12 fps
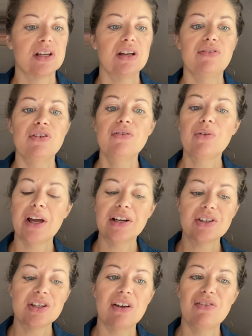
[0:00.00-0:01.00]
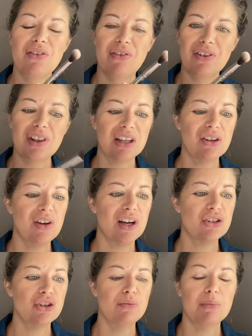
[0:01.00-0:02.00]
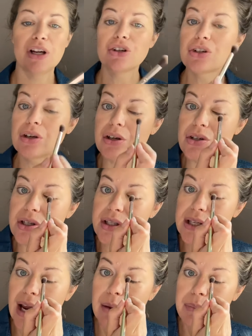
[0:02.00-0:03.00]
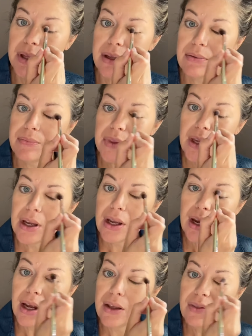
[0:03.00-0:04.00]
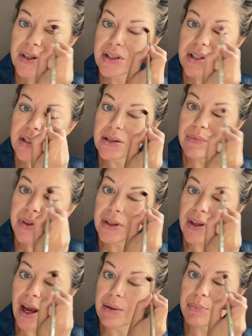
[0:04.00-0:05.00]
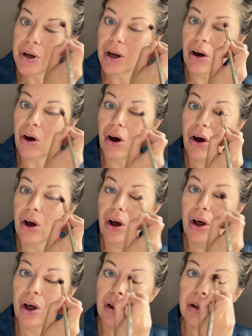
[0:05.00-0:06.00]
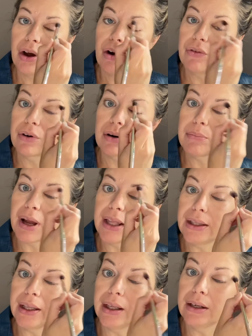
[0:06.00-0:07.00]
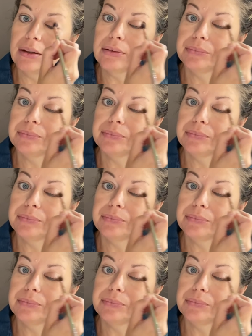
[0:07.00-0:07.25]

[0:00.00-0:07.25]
If you feel like you got too much, you can just tap it. And this is something that I put all over my lid.